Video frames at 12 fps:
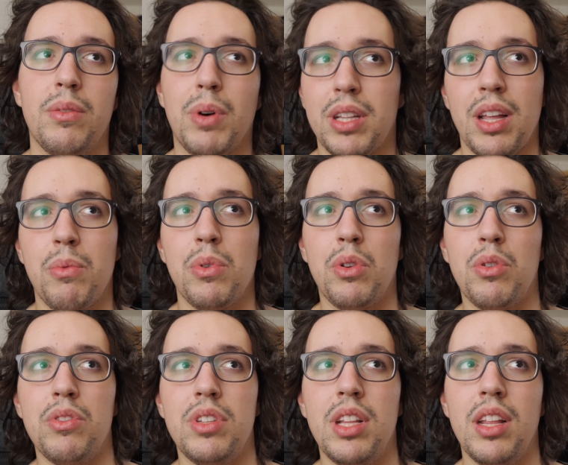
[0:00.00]
what I would
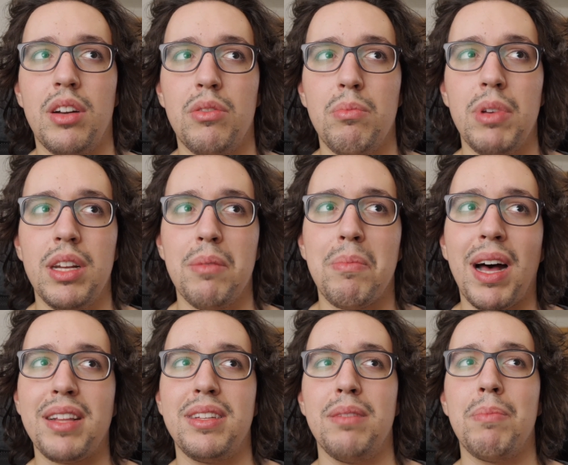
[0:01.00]
consider to be the
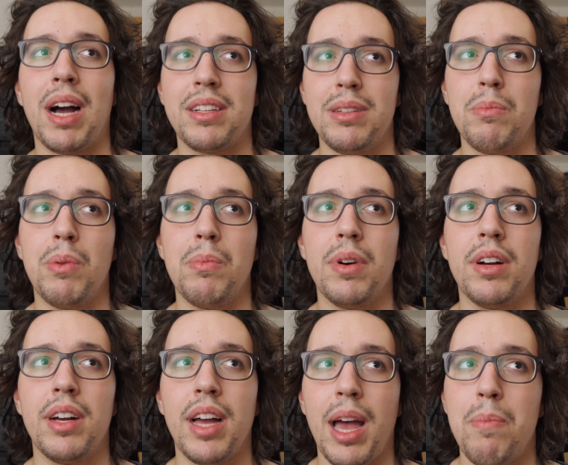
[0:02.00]
maximum
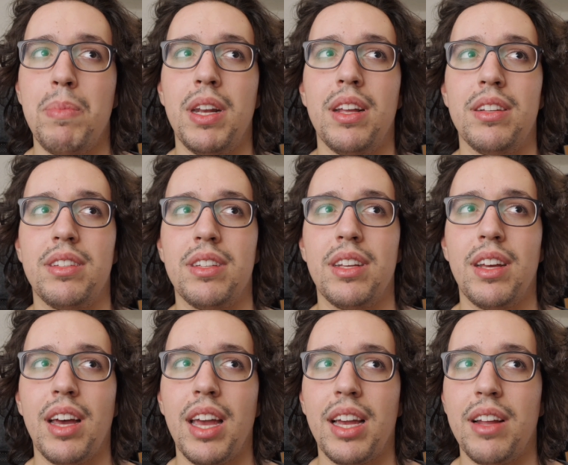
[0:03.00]
happiness
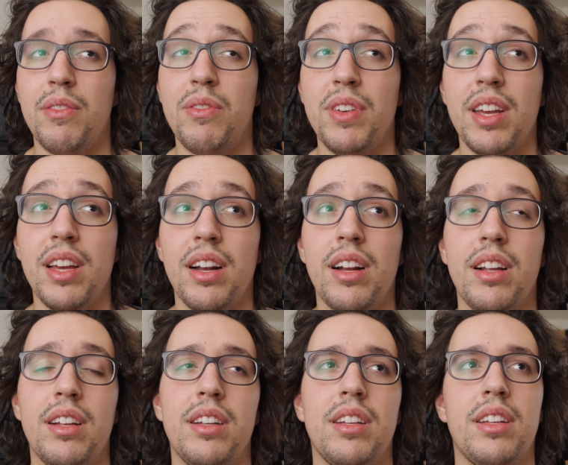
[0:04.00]
I can feel.
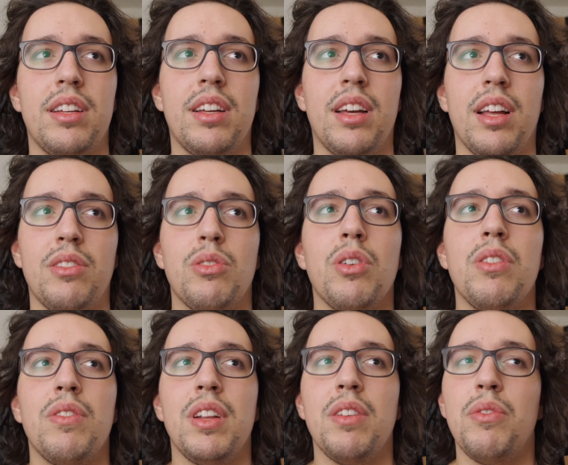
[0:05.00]
And so
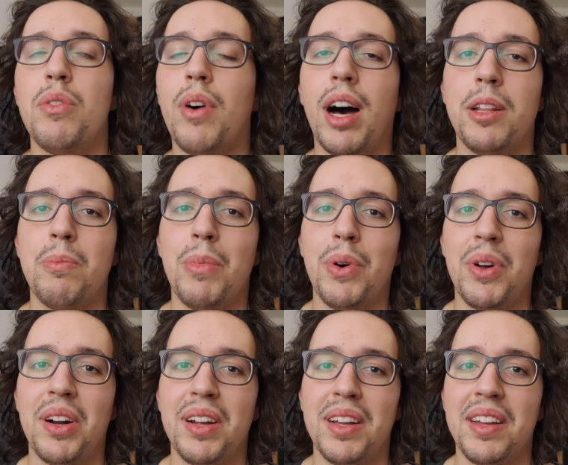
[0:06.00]
even if you add more,
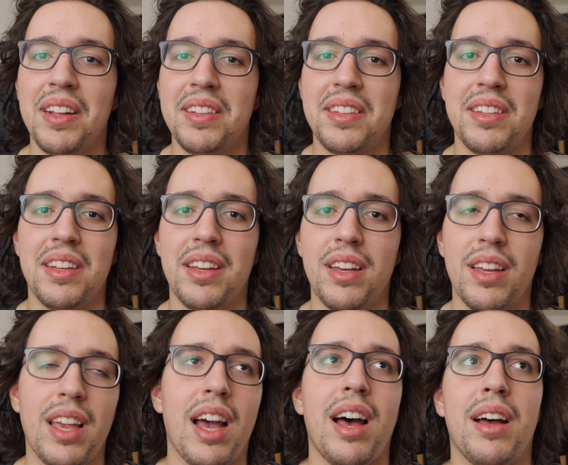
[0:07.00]
it's,
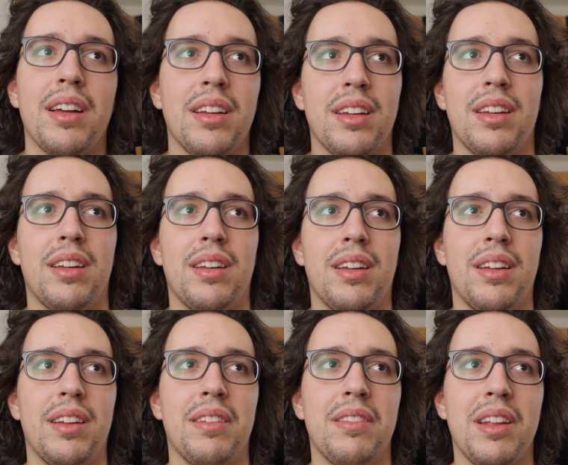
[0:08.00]

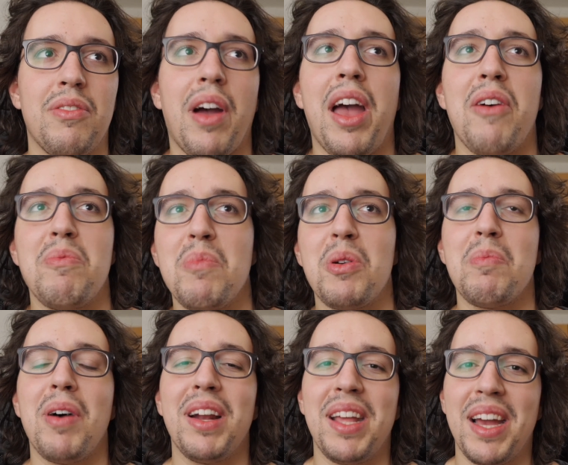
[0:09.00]
if I have more
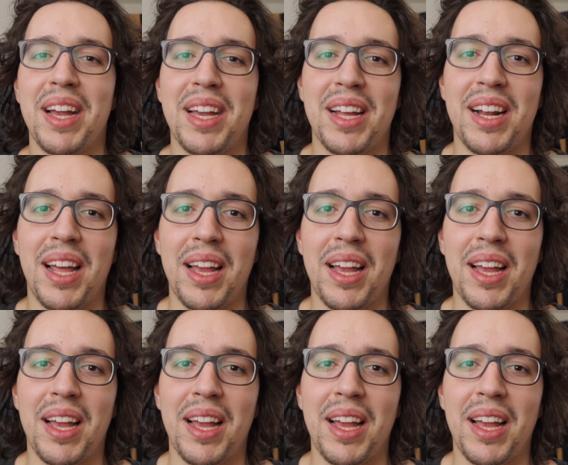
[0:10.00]
money, I can